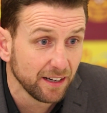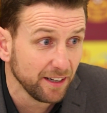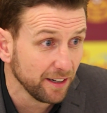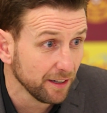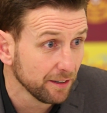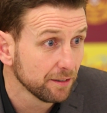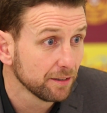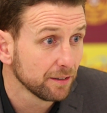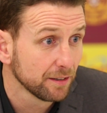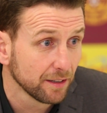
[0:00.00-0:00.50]

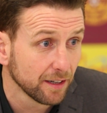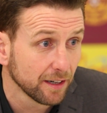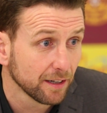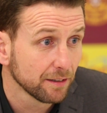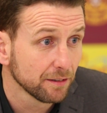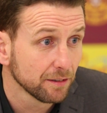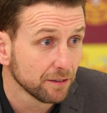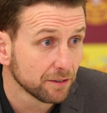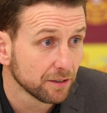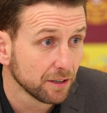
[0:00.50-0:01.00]
He is,
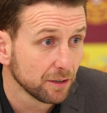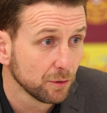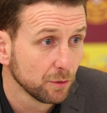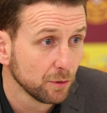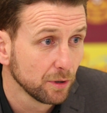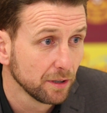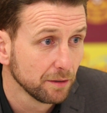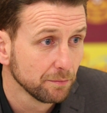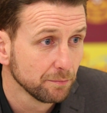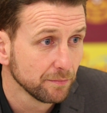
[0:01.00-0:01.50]
yeah.
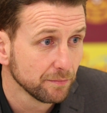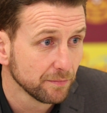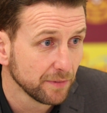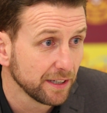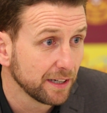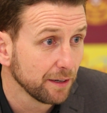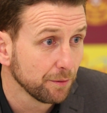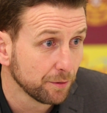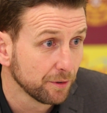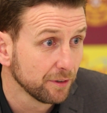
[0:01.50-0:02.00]
So
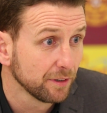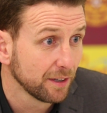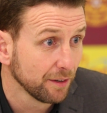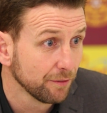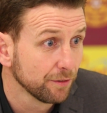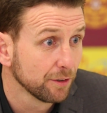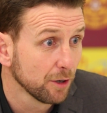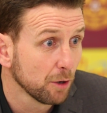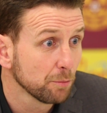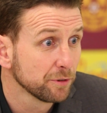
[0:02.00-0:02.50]
he gives
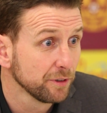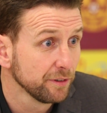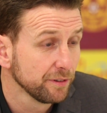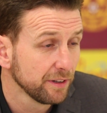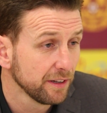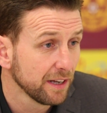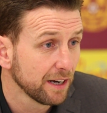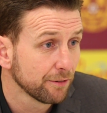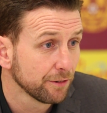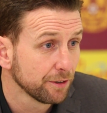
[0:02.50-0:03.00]
us
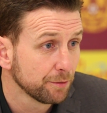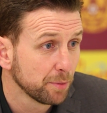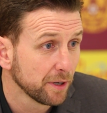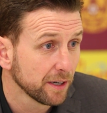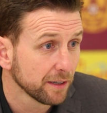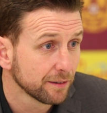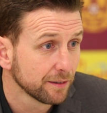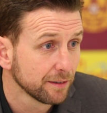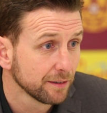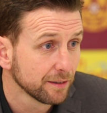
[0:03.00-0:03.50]
options in that
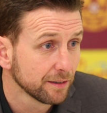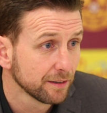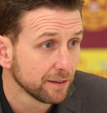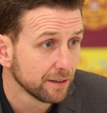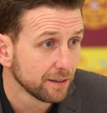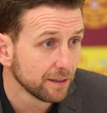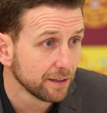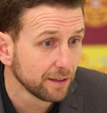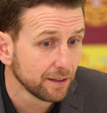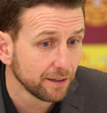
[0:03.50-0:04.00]
respect.
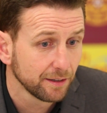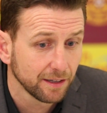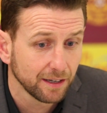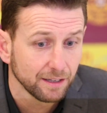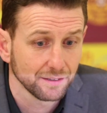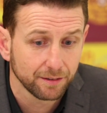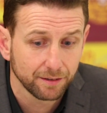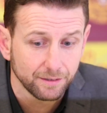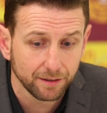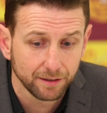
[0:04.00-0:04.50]
And
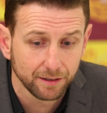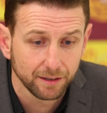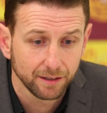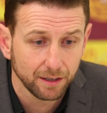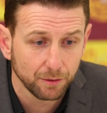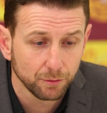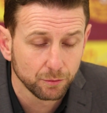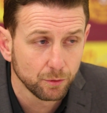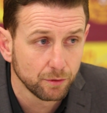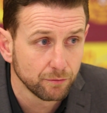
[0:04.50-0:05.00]
that
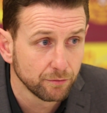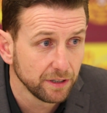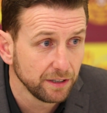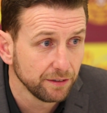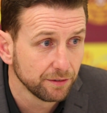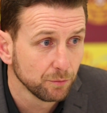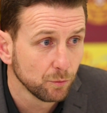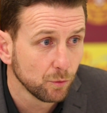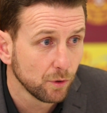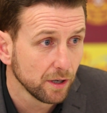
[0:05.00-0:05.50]
was one
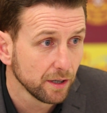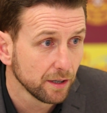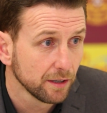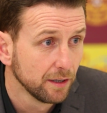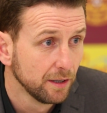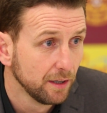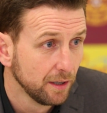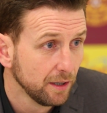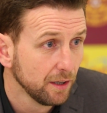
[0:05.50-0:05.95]
reason why